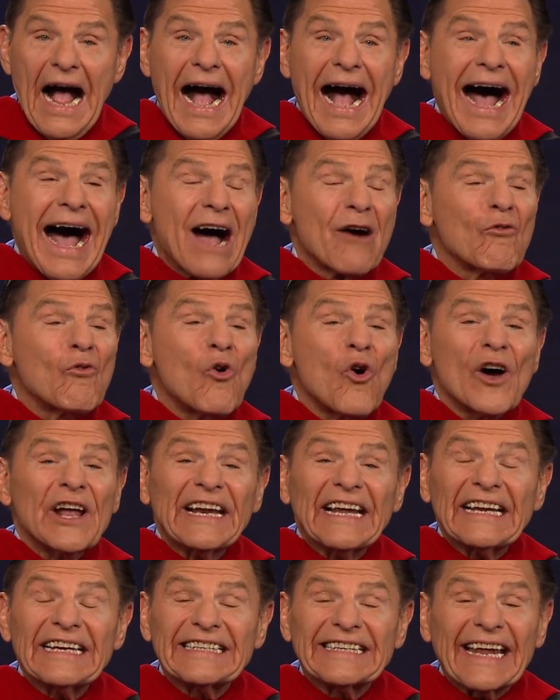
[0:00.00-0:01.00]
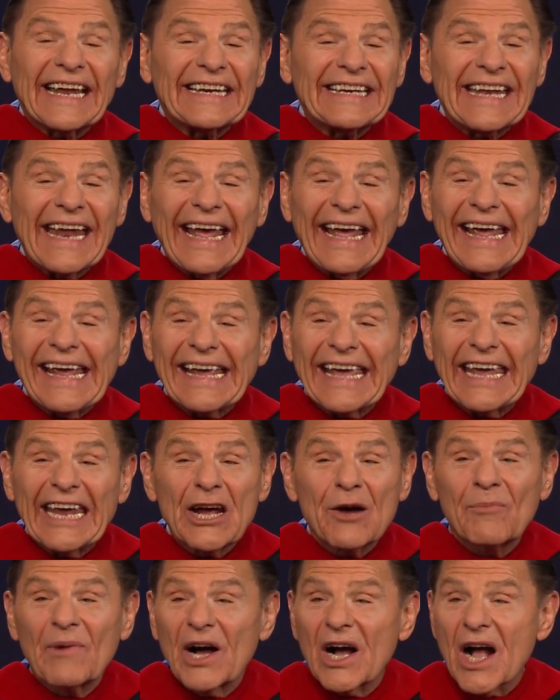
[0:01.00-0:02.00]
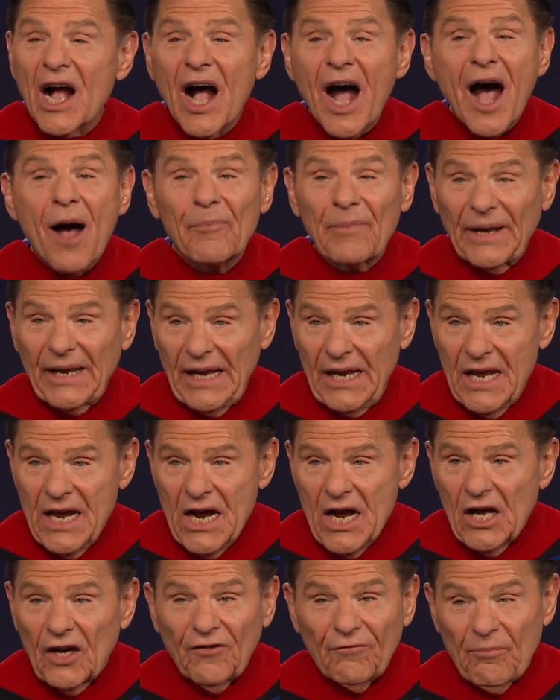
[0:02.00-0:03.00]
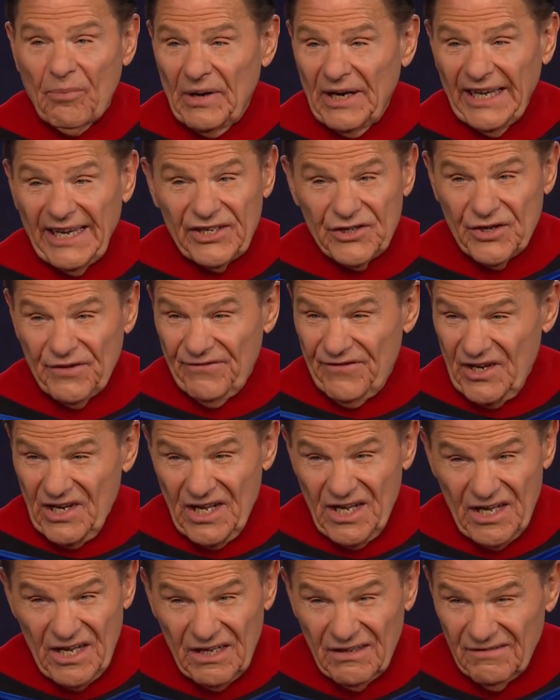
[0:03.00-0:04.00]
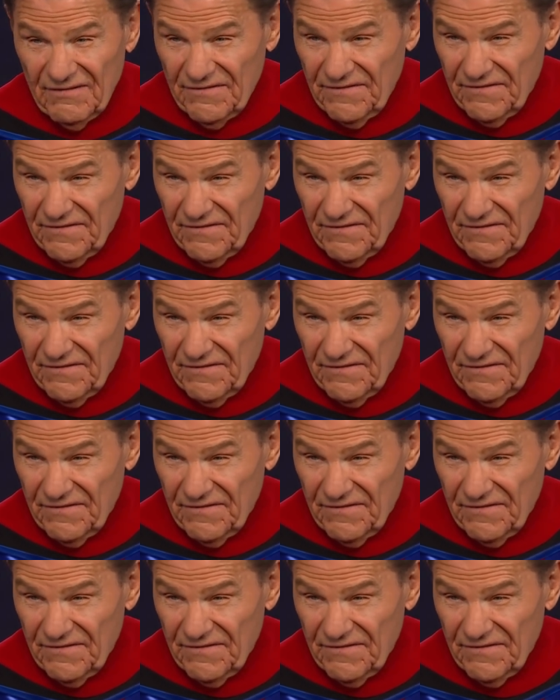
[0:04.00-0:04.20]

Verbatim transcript: I wanted to take him a copy of Pledge of Love